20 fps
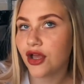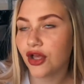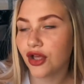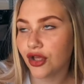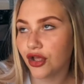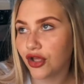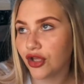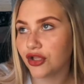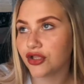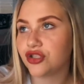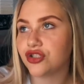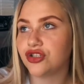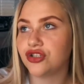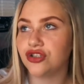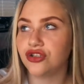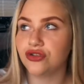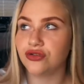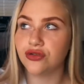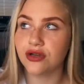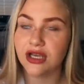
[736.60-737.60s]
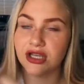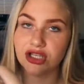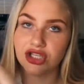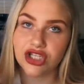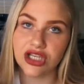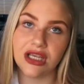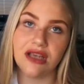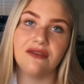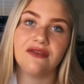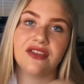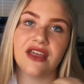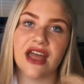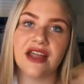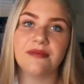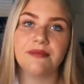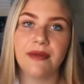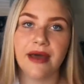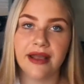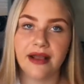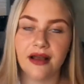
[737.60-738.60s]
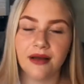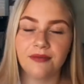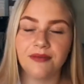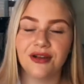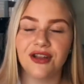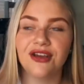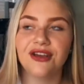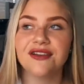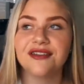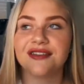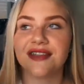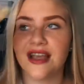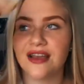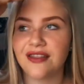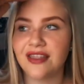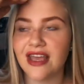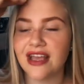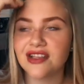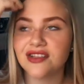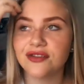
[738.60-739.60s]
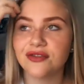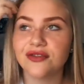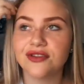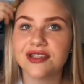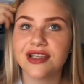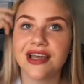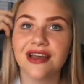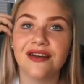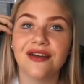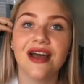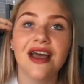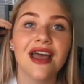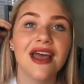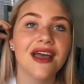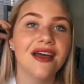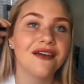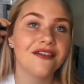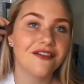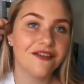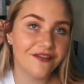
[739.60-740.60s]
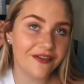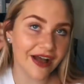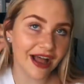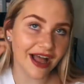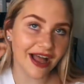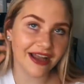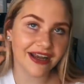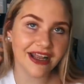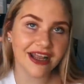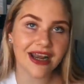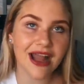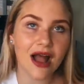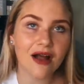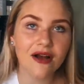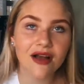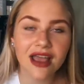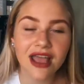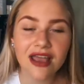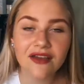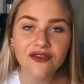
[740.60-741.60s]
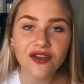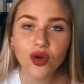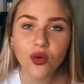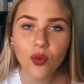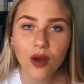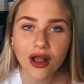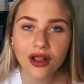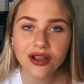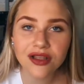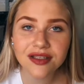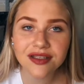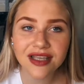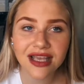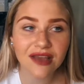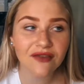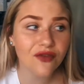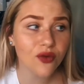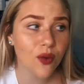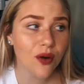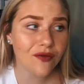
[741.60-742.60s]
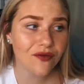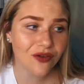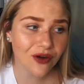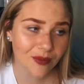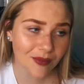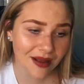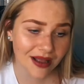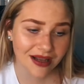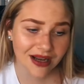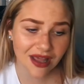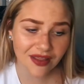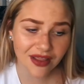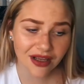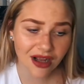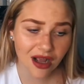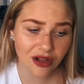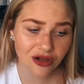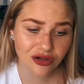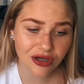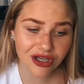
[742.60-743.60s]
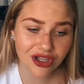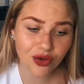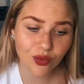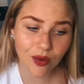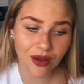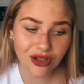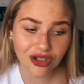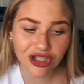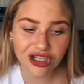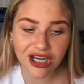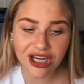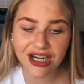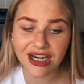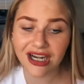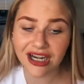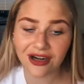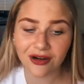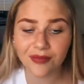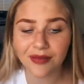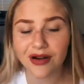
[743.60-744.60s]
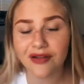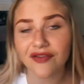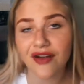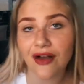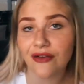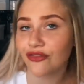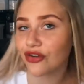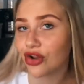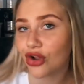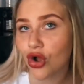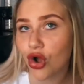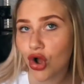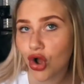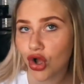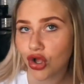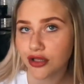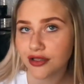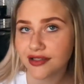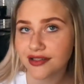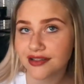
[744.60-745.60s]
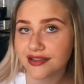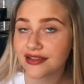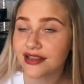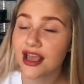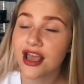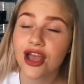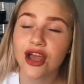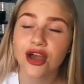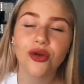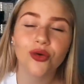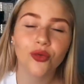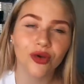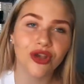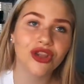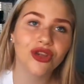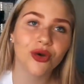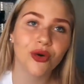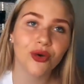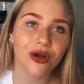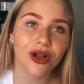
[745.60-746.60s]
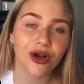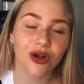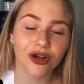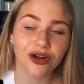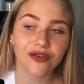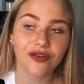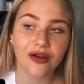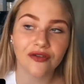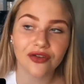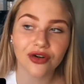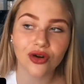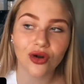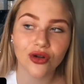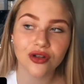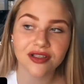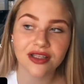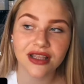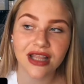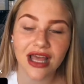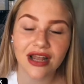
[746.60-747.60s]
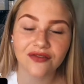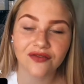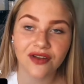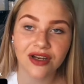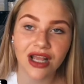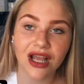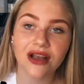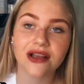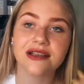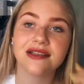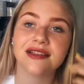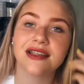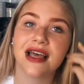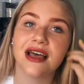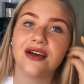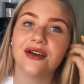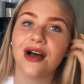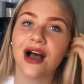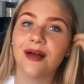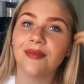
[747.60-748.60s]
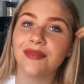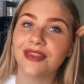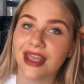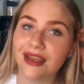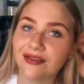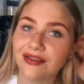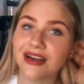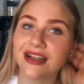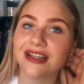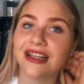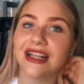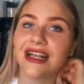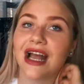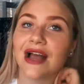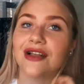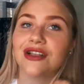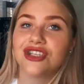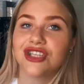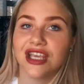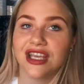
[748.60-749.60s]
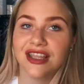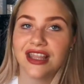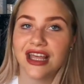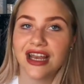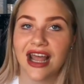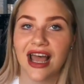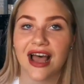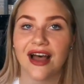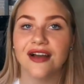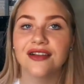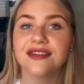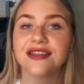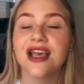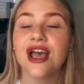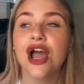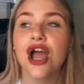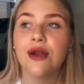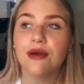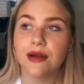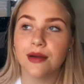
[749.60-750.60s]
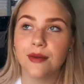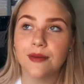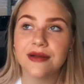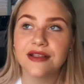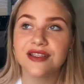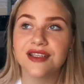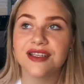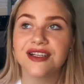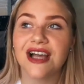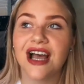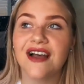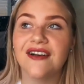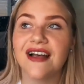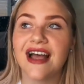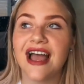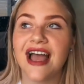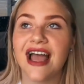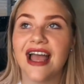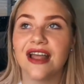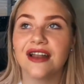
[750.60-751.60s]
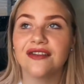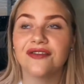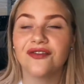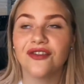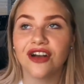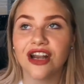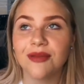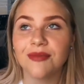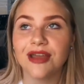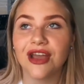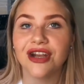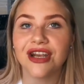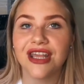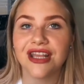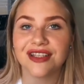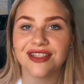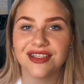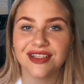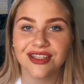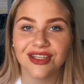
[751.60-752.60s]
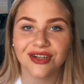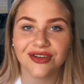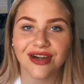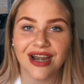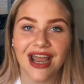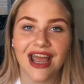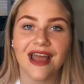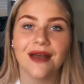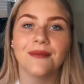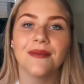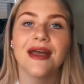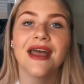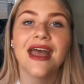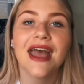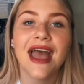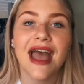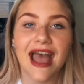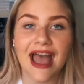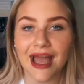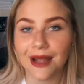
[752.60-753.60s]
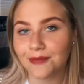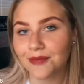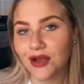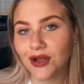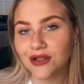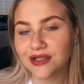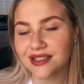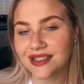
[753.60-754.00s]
her to achieve that makeup look, so that's also fun. And now if you are from another country and you want to learn a little bit of Afrikaans, we talk a lot of Afrikaans in that video, so definitely go and check that out. Remember to go and follow me on Instagram, add me on